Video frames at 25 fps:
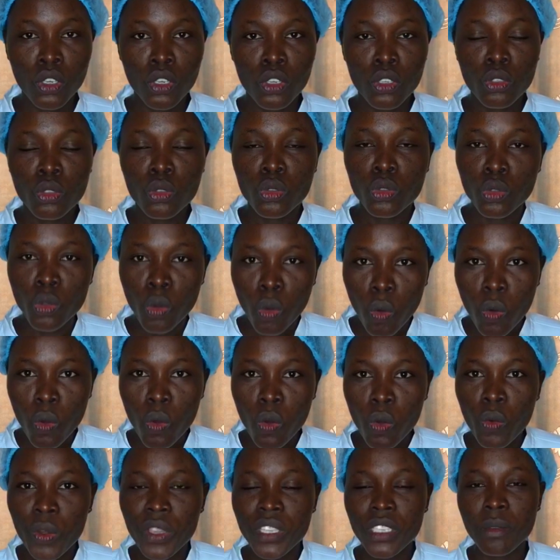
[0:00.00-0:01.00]

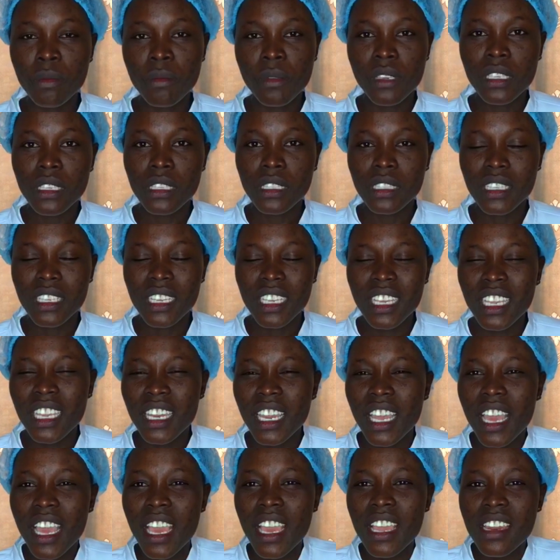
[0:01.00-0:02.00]
So which means
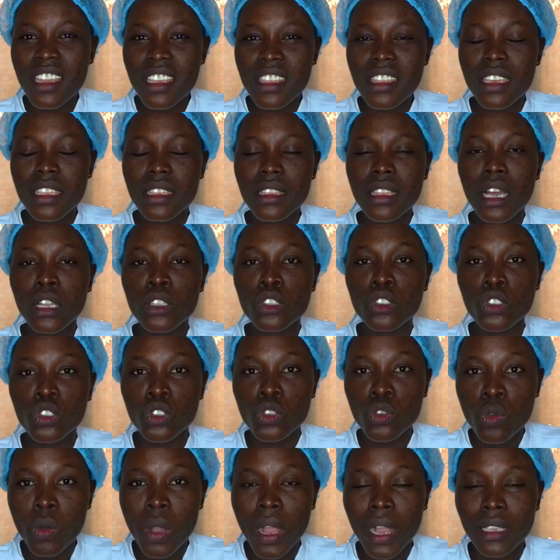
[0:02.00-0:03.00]
in anything that
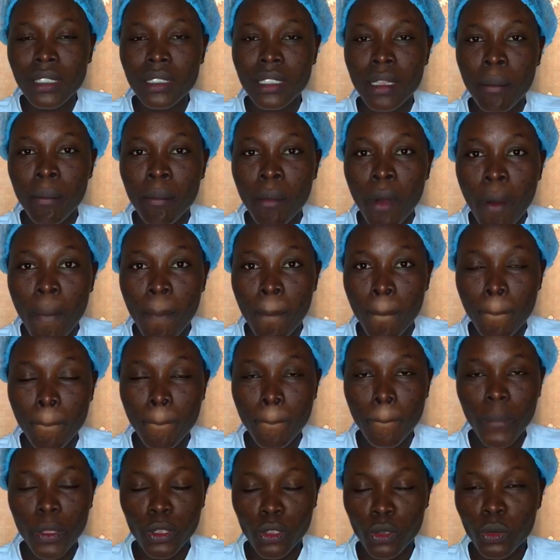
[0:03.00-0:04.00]
you as a mom
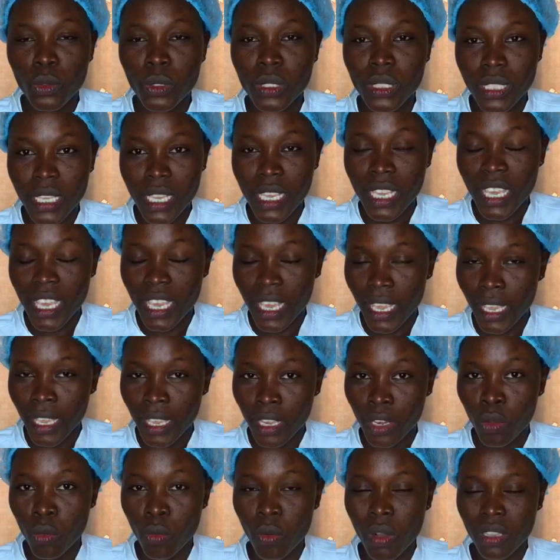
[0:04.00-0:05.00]
you take
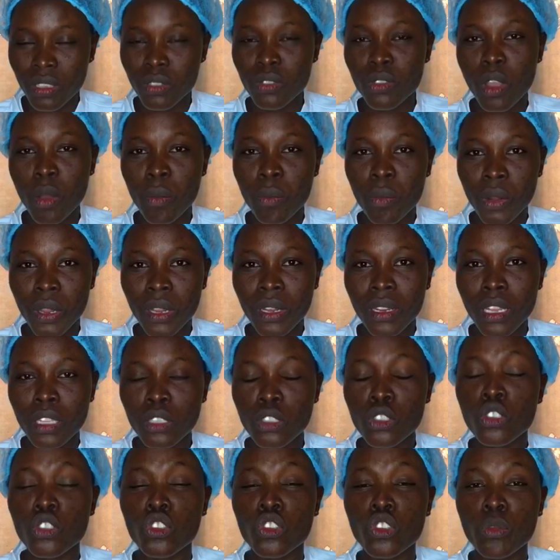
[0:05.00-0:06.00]
in once you are
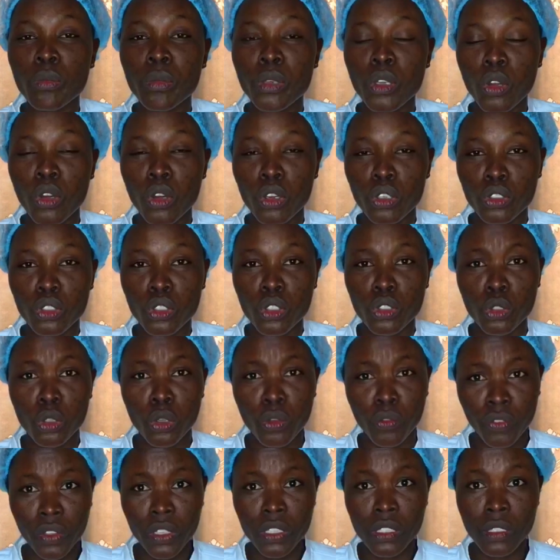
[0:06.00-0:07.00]
pregnant, you should be cautious
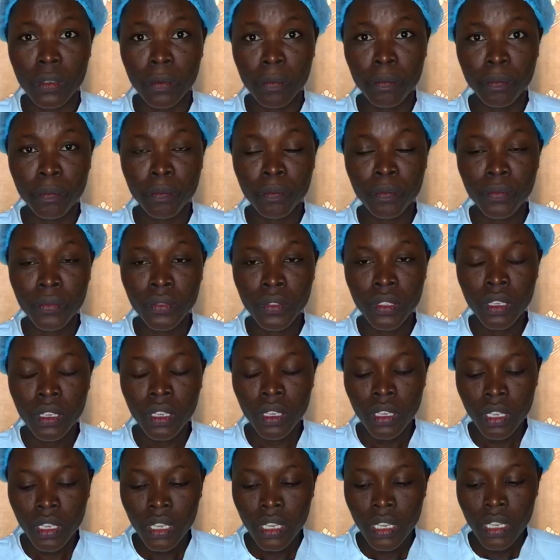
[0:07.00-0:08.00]
of it.
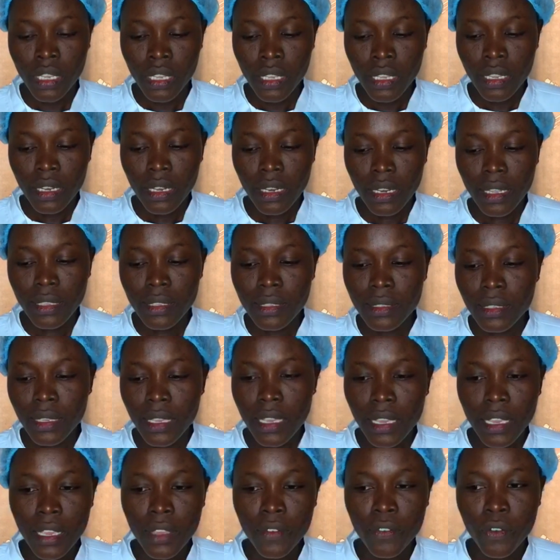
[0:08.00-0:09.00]
Let's
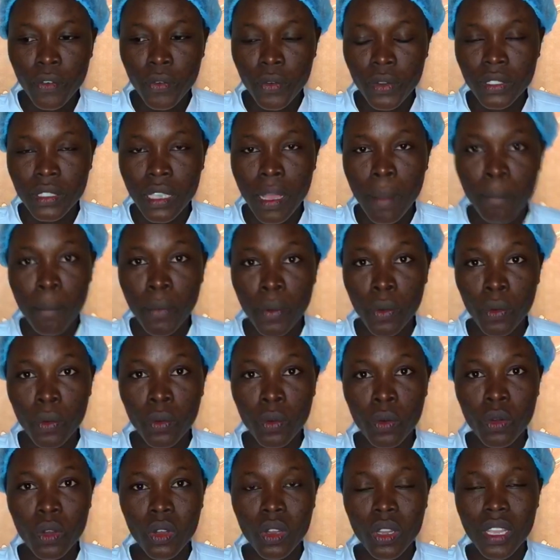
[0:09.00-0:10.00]
say, for
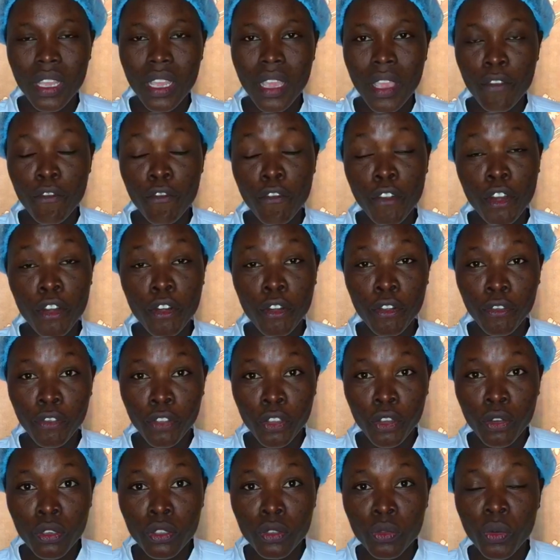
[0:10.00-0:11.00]
example, a friend of
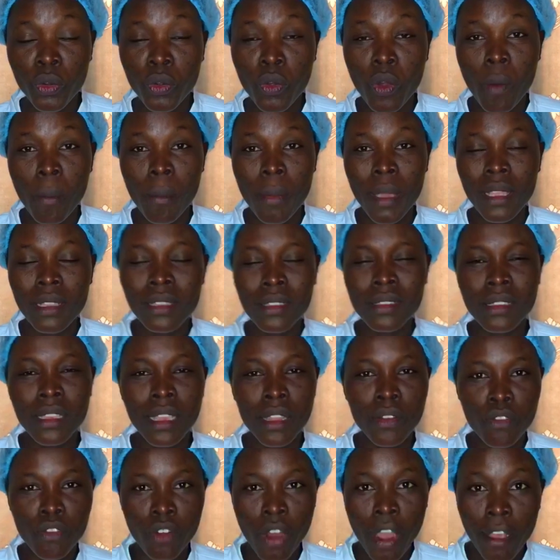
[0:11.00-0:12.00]
yours recommends
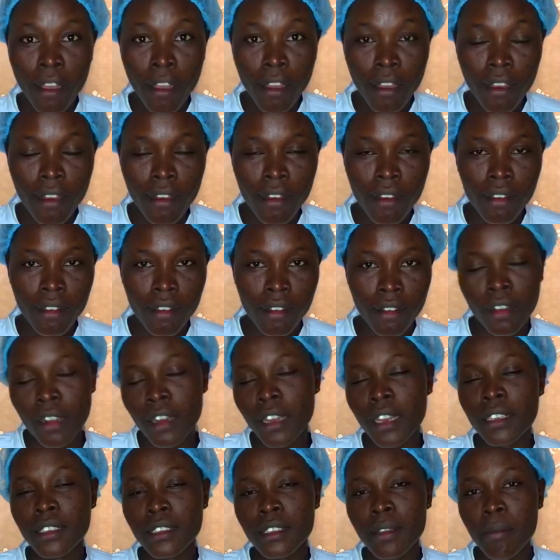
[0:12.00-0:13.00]
a drug or
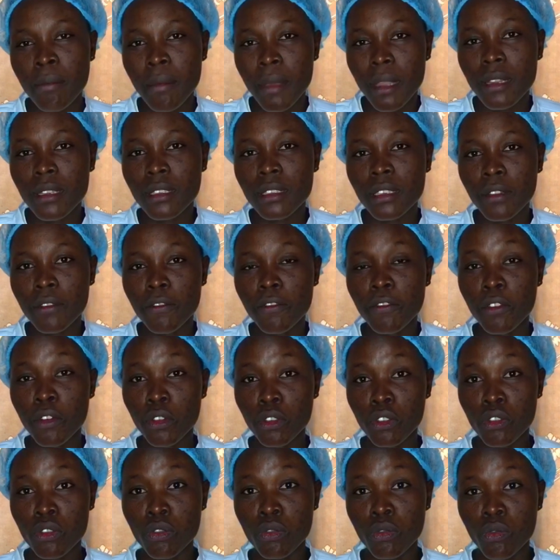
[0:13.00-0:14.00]
let's say medicine for
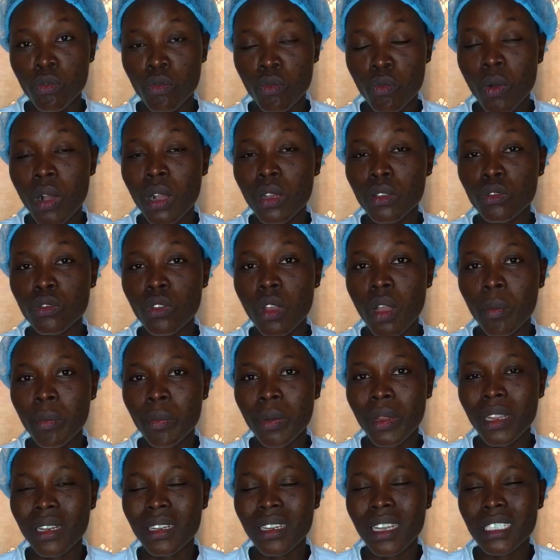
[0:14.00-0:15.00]
you whilst you are
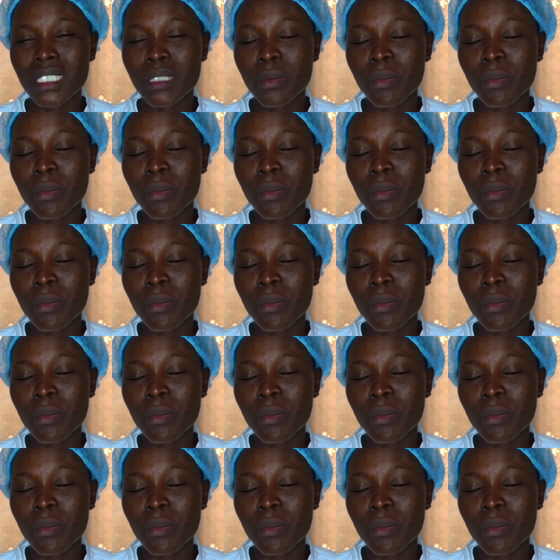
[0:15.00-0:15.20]
pregnant.